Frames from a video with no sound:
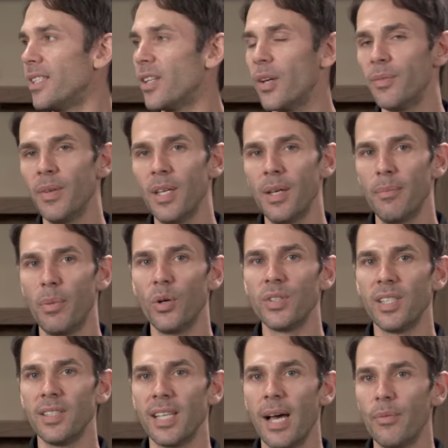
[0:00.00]
So
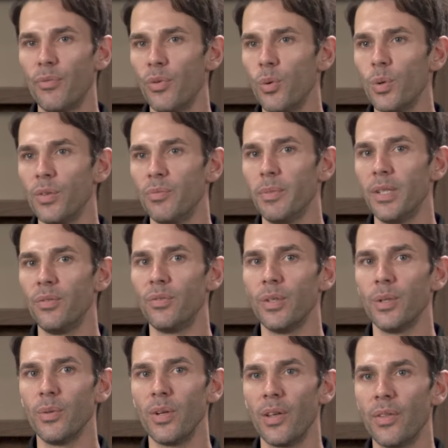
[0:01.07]
Possie's up forward of
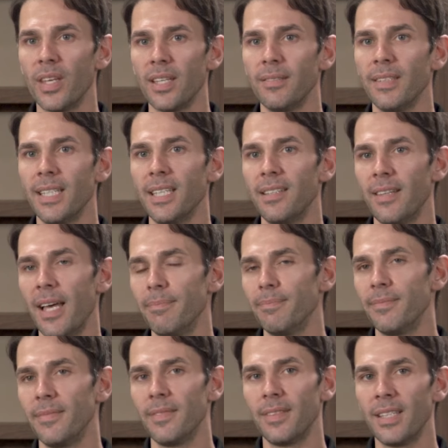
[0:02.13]
midfield. I think
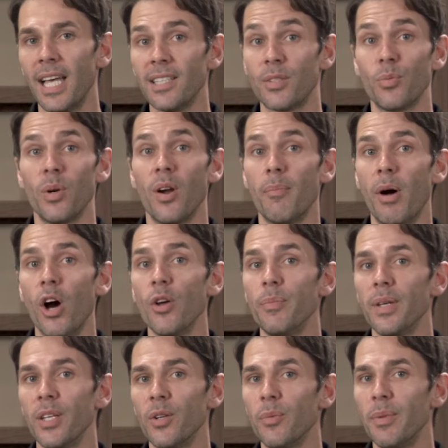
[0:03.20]
that's where I'm
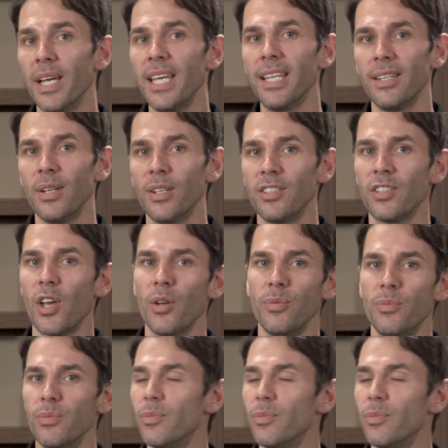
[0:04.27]
hoping it'll be, and so